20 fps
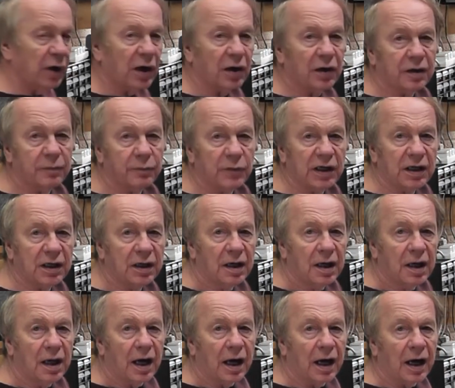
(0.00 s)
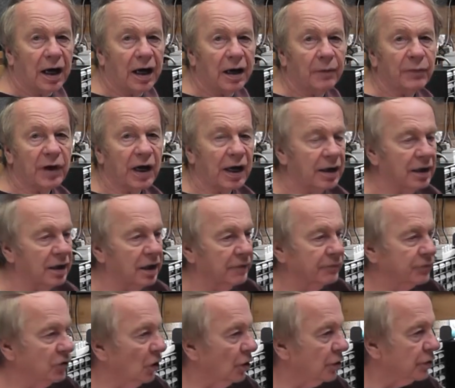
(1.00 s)
behind me, and
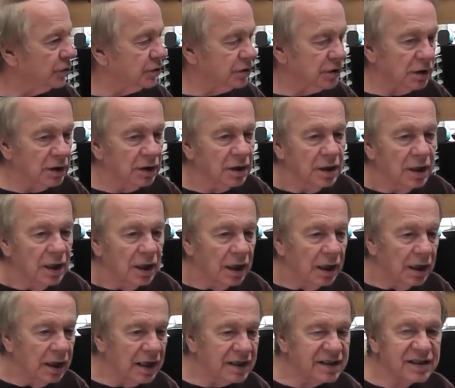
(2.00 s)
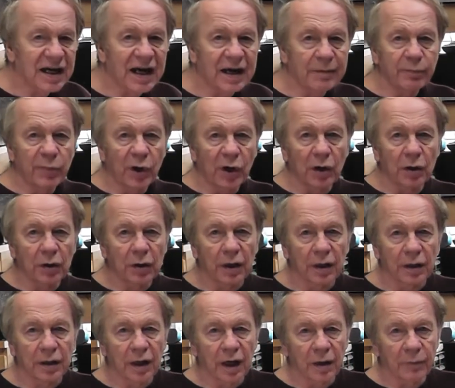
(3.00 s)
I've got a Tamberg
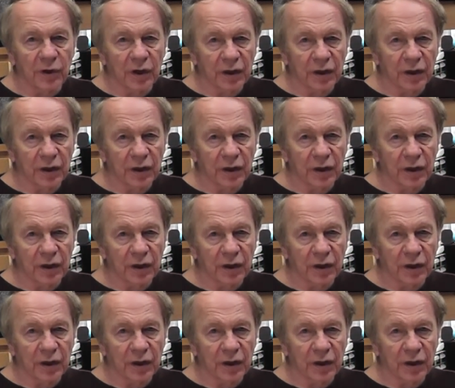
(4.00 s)
I'm